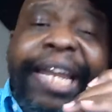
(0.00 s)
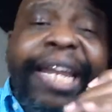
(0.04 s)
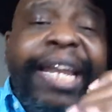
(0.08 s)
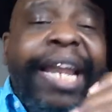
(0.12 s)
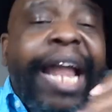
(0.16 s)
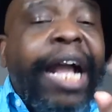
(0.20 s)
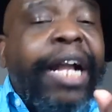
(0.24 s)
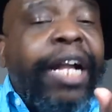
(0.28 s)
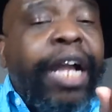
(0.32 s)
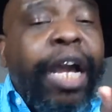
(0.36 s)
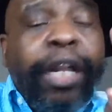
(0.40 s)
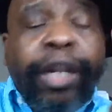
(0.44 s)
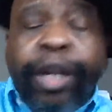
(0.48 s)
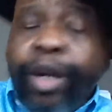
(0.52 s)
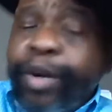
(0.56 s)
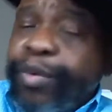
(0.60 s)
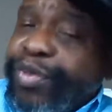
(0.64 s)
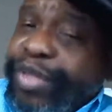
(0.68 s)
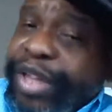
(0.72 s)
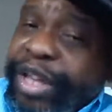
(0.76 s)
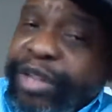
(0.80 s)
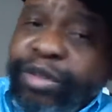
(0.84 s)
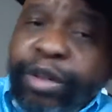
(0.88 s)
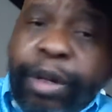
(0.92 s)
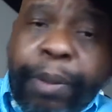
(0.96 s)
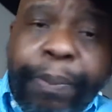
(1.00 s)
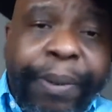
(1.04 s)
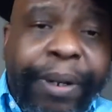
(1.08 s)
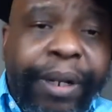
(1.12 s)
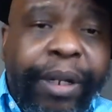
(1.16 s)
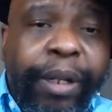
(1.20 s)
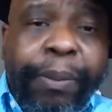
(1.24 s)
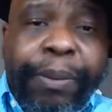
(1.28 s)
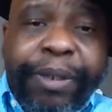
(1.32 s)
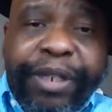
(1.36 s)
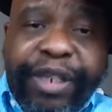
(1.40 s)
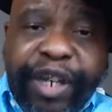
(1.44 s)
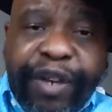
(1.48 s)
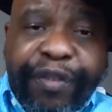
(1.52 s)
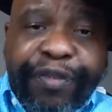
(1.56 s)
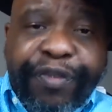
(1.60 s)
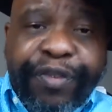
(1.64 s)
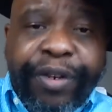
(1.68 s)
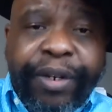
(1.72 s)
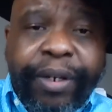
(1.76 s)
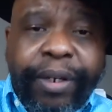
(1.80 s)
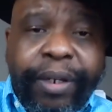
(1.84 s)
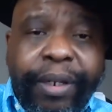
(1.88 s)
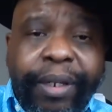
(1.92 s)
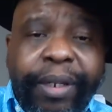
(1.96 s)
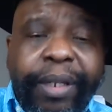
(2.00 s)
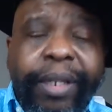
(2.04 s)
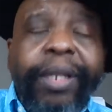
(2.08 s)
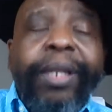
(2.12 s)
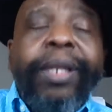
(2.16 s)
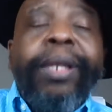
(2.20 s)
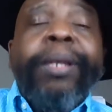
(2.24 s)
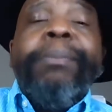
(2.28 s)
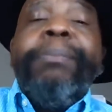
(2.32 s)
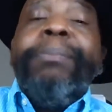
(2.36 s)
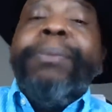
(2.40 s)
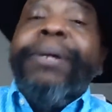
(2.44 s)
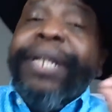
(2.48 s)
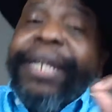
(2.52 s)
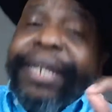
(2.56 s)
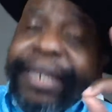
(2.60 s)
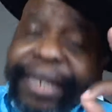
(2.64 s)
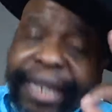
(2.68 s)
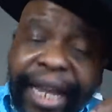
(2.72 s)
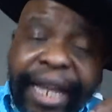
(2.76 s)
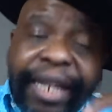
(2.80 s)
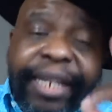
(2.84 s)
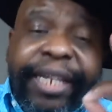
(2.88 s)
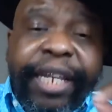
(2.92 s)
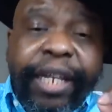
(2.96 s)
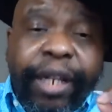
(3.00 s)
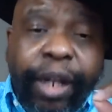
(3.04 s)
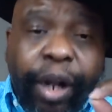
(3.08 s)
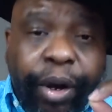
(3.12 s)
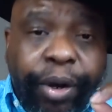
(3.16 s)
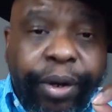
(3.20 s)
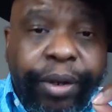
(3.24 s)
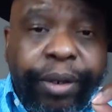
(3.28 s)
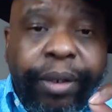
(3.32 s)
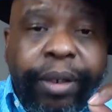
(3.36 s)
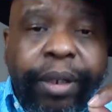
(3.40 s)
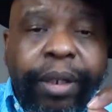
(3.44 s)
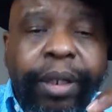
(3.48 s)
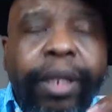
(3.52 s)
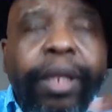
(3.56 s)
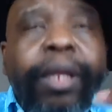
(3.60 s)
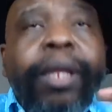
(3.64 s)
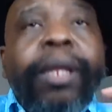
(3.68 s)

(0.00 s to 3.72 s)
he not got hurt, things would have been a little bit different. But he did get hurt.